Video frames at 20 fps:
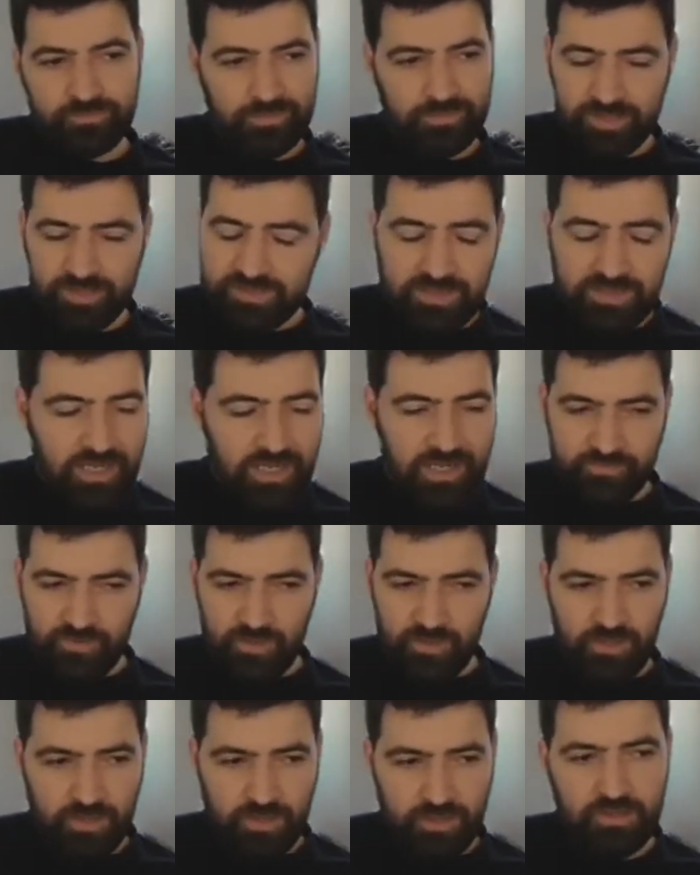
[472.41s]
basically
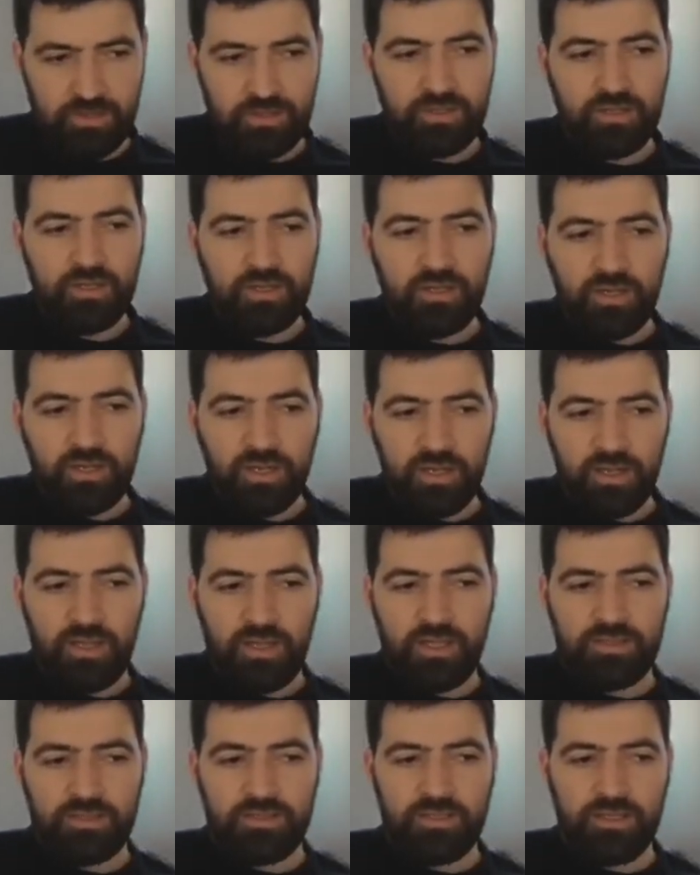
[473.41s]
everything.
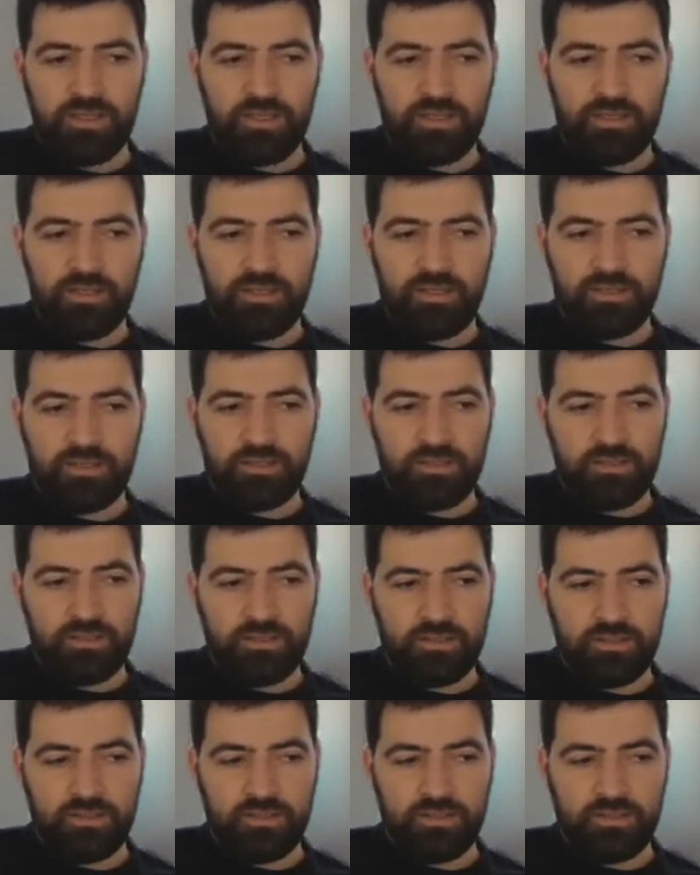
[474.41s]
And then